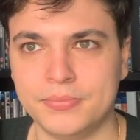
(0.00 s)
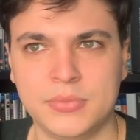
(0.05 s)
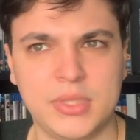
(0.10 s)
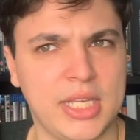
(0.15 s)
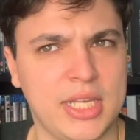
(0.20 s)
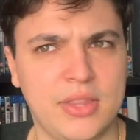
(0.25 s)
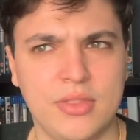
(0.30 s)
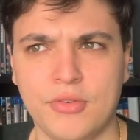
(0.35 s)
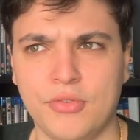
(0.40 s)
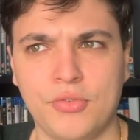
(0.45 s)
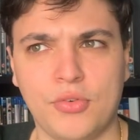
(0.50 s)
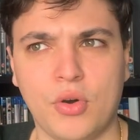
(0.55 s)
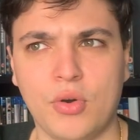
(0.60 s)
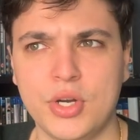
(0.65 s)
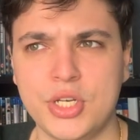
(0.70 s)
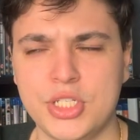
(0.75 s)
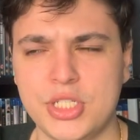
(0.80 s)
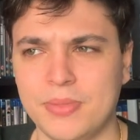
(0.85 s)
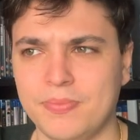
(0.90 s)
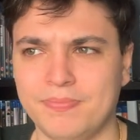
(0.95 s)
in the
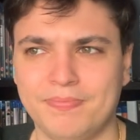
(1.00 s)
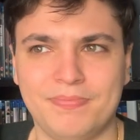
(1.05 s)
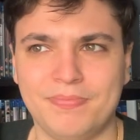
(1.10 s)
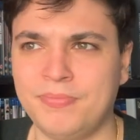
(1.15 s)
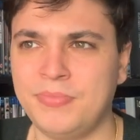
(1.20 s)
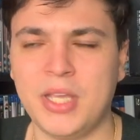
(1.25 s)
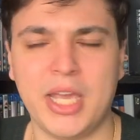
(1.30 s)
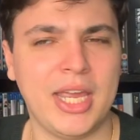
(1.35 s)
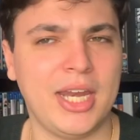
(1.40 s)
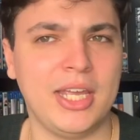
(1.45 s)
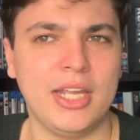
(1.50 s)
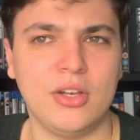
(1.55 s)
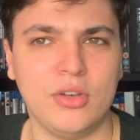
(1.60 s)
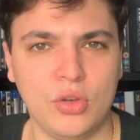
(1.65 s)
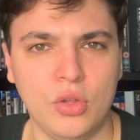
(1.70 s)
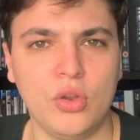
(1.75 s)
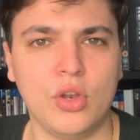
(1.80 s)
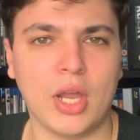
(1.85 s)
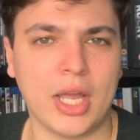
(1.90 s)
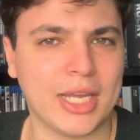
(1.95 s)
forest. It
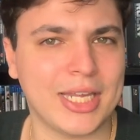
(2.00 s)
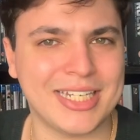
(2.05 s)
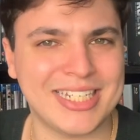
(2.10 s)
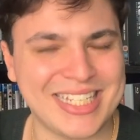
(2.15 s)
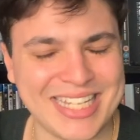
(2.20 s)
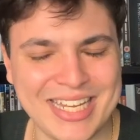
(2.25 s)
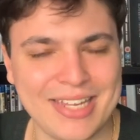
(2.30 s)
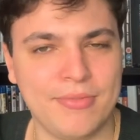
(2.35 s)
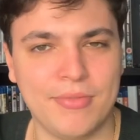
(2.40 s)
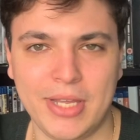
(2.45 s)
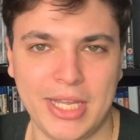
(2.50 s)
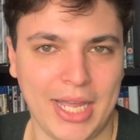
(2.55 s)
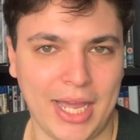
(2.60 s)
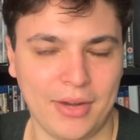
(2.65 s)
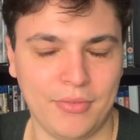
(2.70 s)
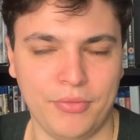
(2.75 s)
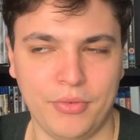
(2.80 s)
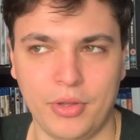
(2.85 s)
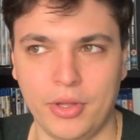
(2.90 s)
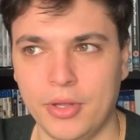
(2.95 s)
looked like a TV
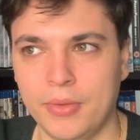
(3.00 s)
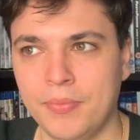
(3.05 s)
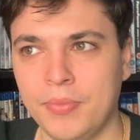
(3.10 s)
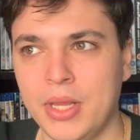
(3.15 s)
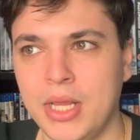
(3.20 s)
advert.